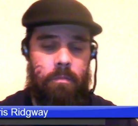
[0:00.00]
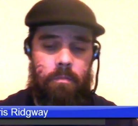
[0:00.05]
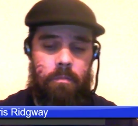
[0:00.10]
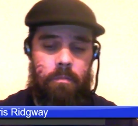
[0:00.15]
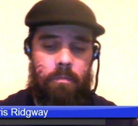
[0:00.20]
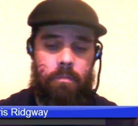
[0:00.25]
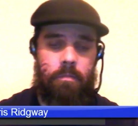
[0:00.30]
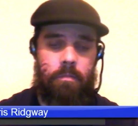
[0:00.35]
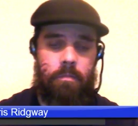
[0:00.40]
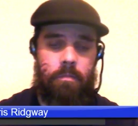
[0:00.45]

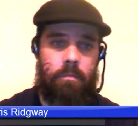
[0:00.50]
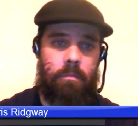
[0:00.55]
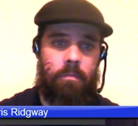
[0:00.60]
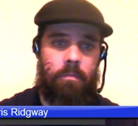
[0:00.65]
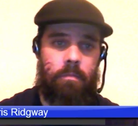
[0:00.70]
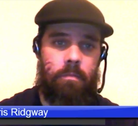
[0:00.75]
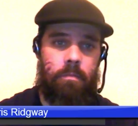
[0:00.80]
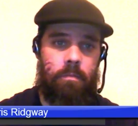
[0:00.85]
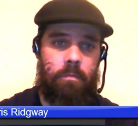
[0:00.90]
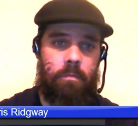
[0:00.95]

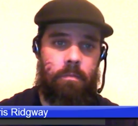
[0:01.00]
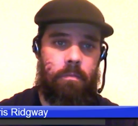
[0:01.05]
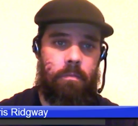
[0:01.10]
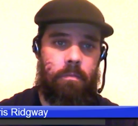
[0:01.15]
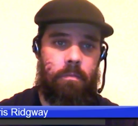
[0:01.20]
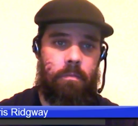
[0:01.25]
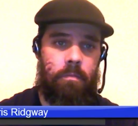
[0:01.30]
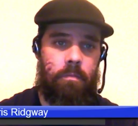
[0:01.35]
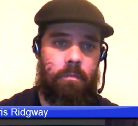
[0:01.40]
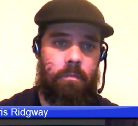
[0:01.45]

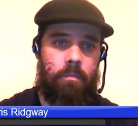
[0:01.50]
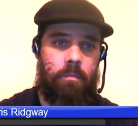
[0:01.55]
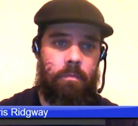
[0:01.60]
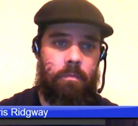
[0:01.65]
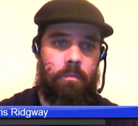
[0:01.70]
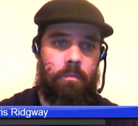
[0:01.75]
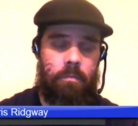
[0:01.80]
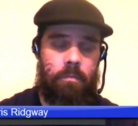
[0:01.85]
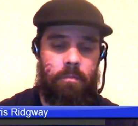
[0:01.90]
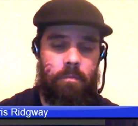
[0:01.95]

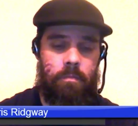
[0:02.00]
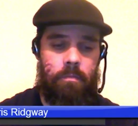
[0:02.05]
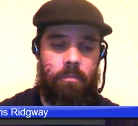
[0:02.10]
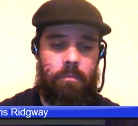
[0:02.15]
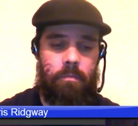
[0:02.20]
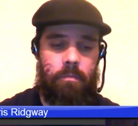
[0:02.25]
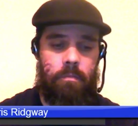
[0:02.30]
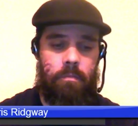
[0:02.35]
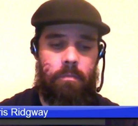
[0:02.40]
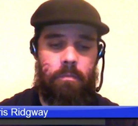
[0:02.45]

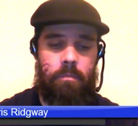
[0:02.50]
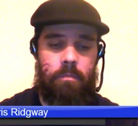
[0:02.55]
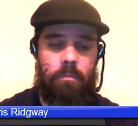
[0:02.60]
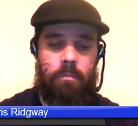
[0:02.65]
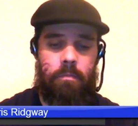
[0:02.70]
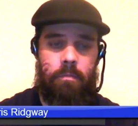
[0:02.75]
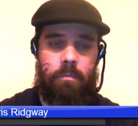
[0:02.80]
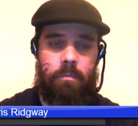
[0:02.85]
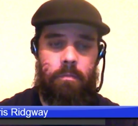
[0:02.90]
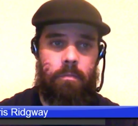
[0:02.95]

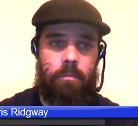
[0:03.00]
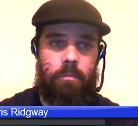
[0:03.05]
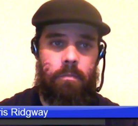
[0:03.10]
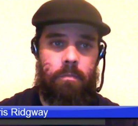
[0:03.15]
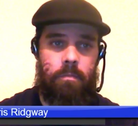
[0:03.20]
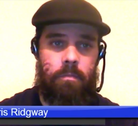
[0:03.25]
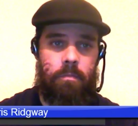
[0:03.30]
(silence)